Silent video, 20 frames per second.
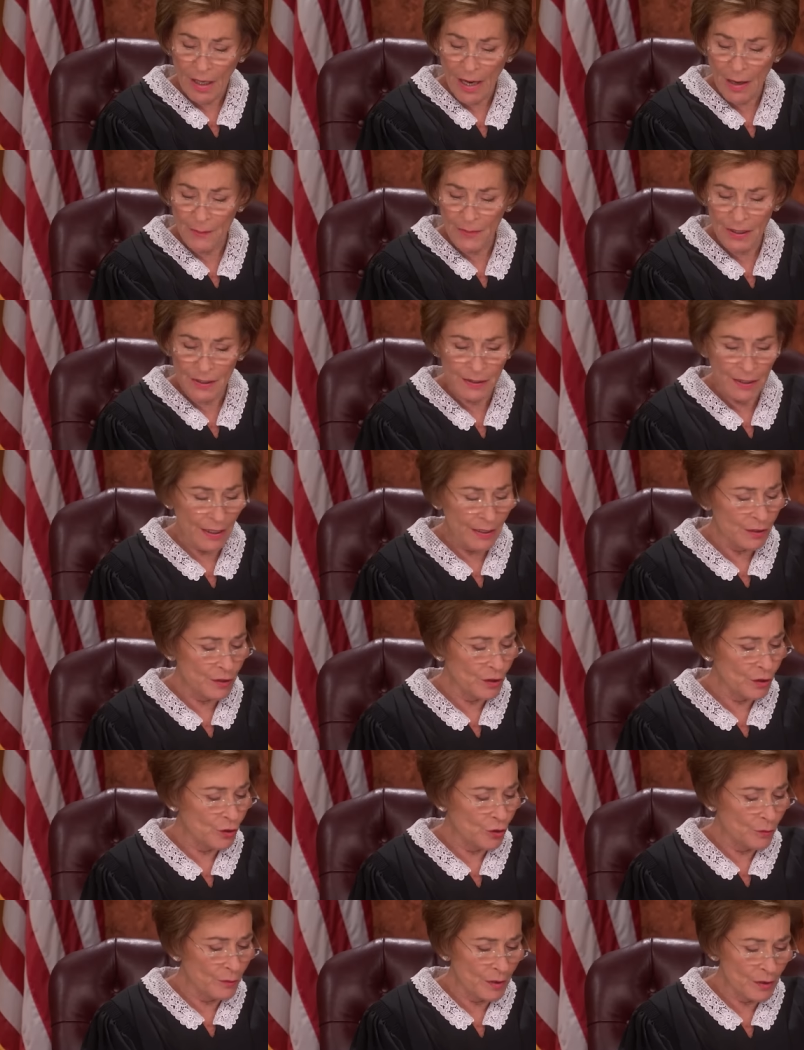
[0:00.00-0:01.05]
How many days
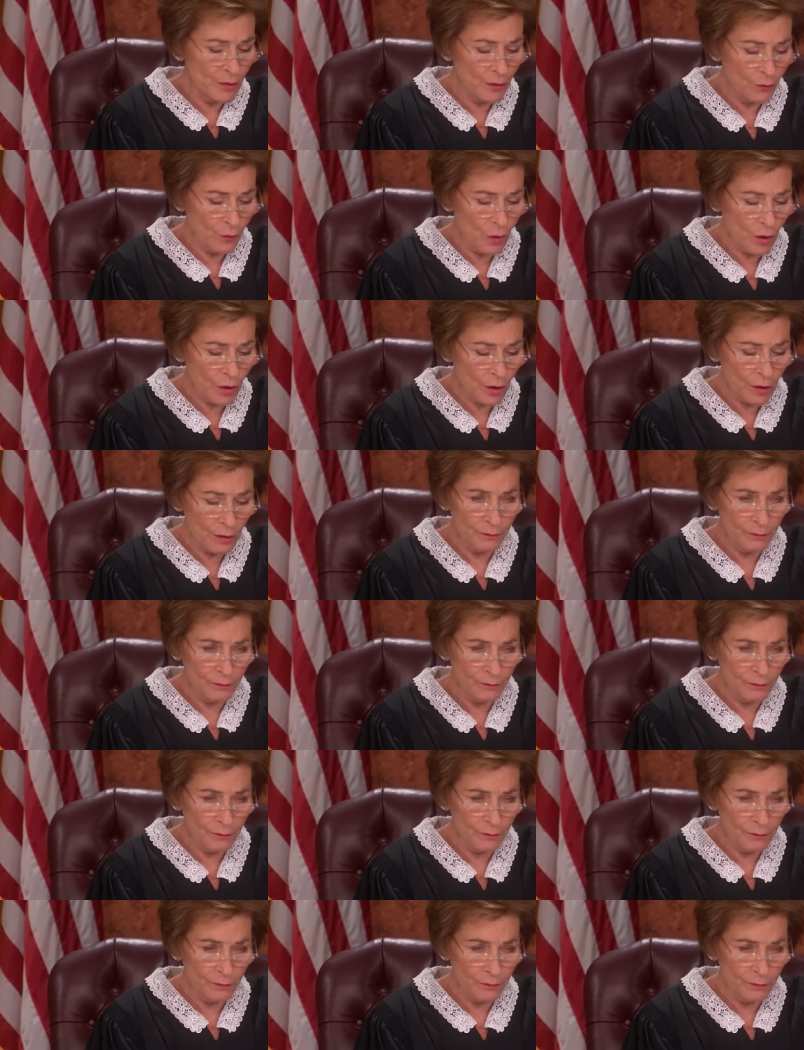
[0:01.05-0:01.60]
did you miss of work?